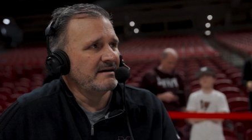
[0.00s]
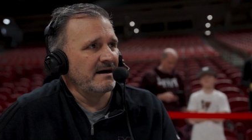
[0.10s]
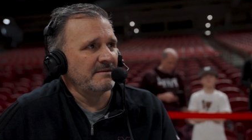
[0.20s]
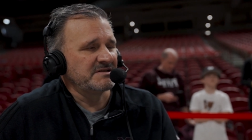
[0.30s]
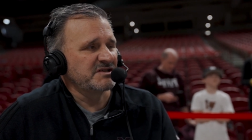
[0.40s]

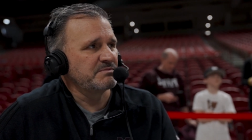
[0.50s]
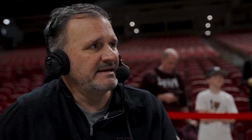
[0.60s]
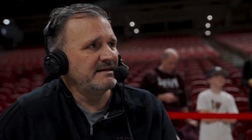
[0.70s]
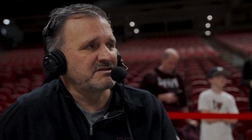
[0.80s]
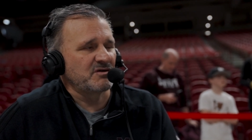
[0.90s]
um, just
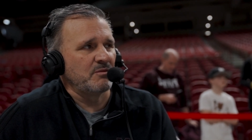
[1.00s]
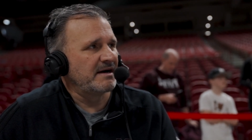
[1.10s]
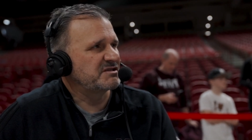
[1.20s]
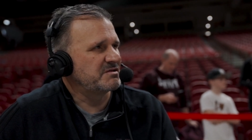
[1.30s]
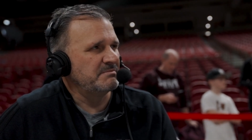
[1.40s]
means so
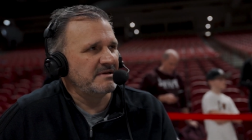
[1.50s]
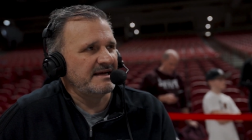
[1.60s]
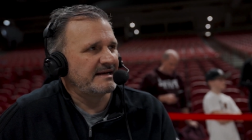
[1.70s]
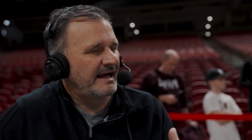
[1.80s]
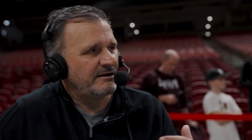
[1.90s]
much to
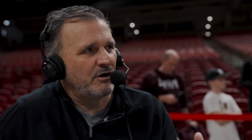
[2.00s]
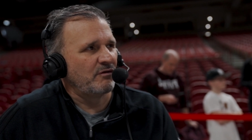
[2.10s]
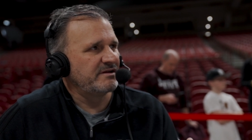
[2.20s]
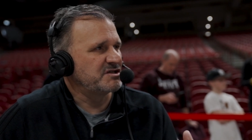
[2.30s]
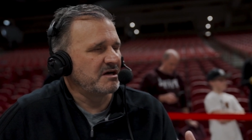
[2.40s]
me. And I
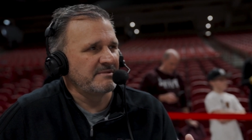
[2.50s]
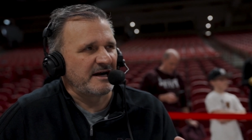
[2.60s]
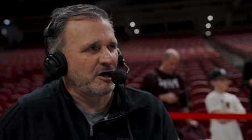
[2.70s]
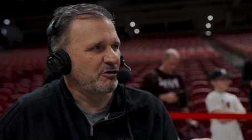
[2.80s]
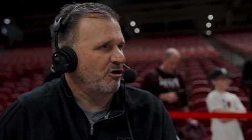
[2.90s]
know these young
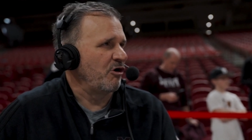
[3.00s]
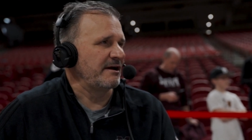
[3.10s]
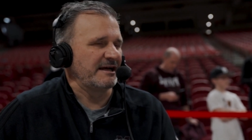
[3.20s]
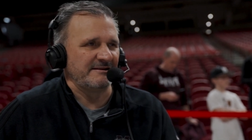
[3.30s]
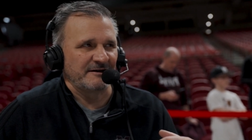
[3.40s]
men are
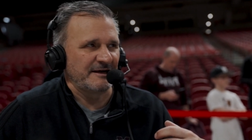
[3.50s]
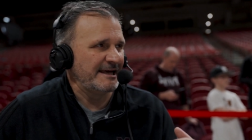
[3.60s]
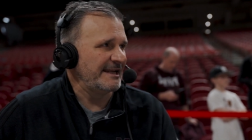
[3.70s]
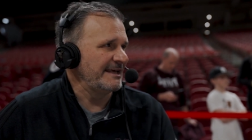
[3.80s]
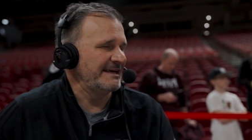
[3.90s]
growing and they're
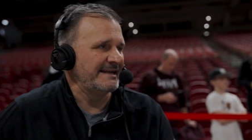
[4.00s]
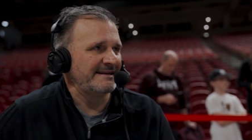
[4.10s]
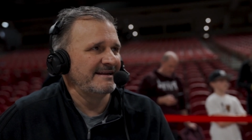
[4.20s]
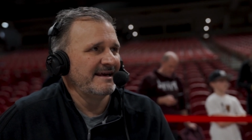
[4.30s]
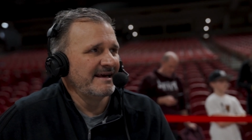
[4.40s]
getting it,
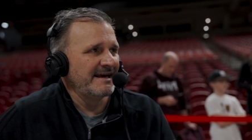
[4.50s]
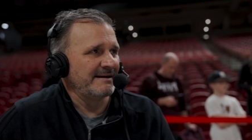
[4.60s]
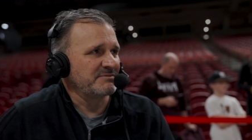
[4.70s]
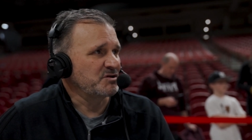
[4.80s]
and, and I'm